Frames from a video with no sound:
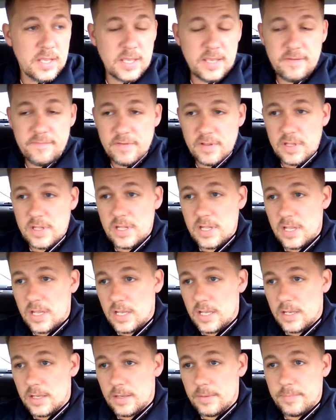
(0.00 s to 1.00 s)
even
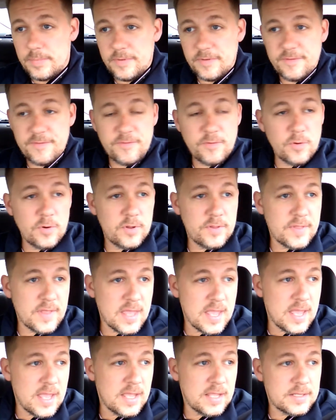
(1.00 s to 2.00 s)
uh, before
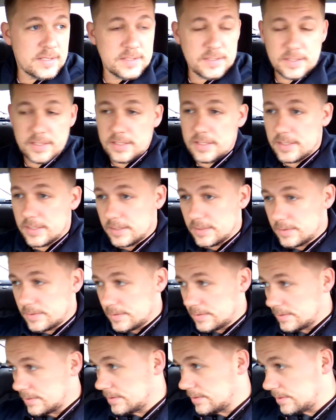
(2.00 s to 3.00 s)
that, uh,
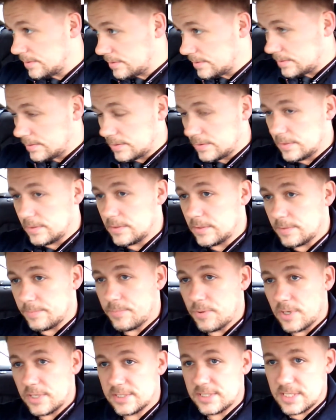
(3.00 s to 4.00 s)
the
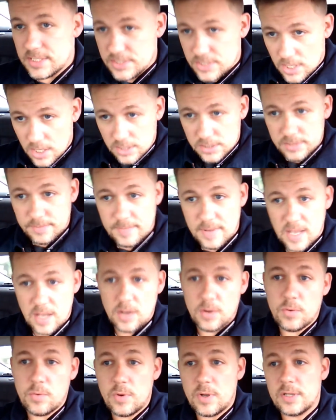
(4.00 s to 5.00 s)
president talked
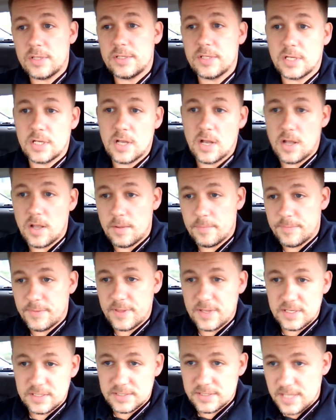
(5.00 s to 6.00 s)
about wanting to calm
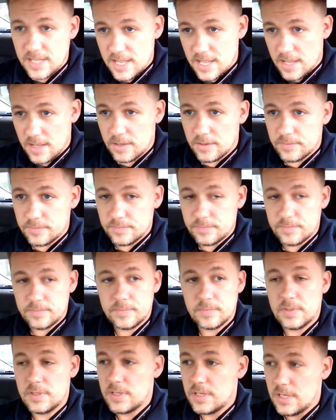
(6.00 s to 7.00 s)
things down.
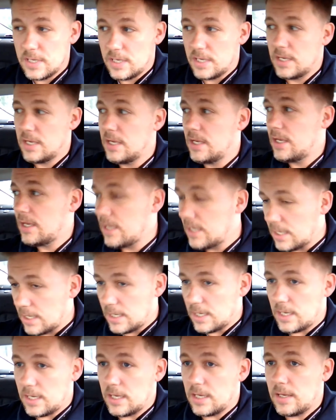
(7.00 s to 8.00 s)

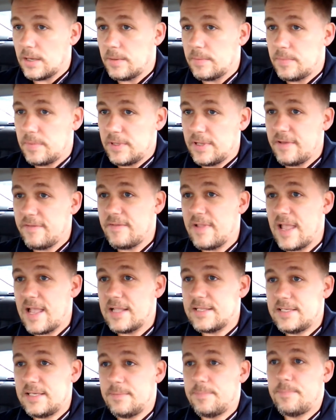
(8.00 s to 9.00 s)
Uh, I believe
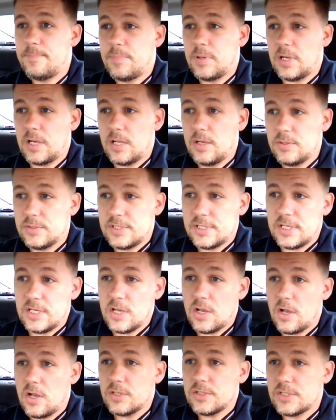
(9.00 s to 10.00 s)
Nancy
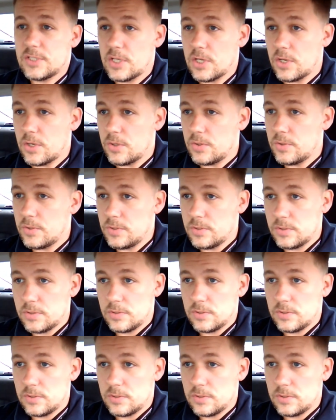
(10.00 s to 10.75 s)
Pelosi also